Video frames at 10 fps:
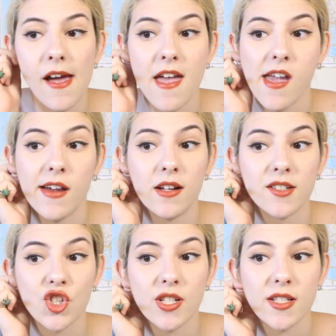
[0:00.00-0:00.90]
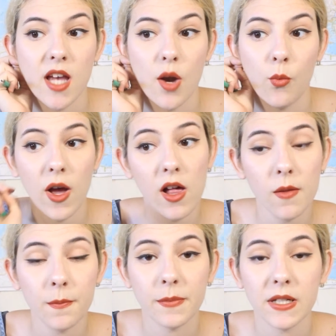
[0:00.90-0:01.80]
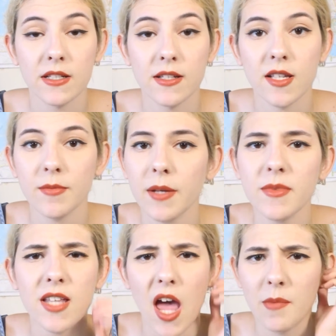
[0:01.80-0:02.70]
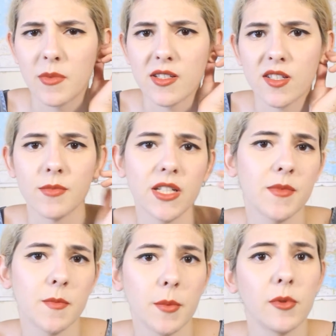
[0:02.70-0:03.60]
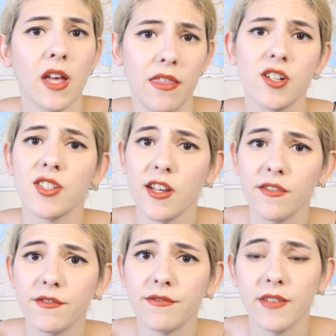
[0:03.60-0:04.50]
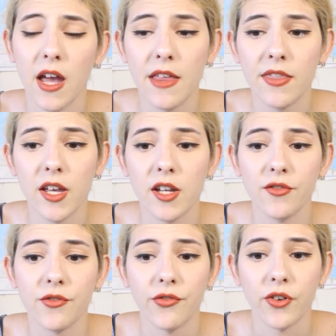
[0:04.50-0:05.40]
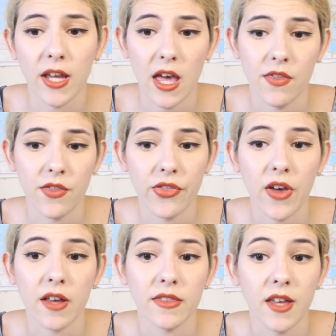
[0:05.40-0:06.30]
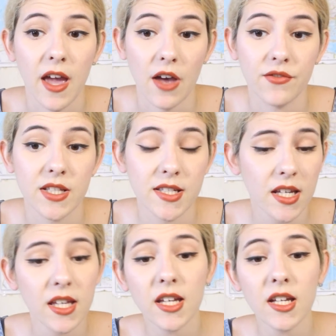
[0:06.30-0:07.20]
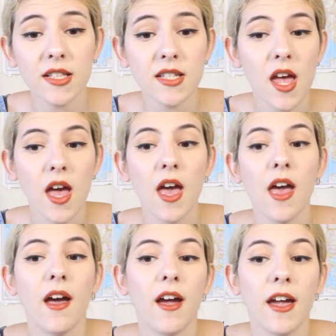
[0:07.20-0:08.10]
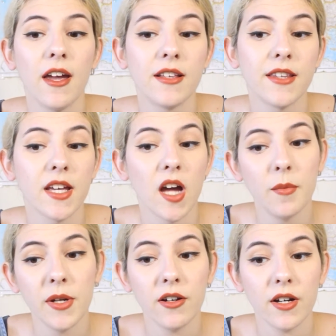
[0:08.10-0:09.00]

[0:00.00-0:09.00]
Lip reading: And she said, well, but sometimes it happens. Sometimes people get their stuff and they forget that they have the ticket and they come here.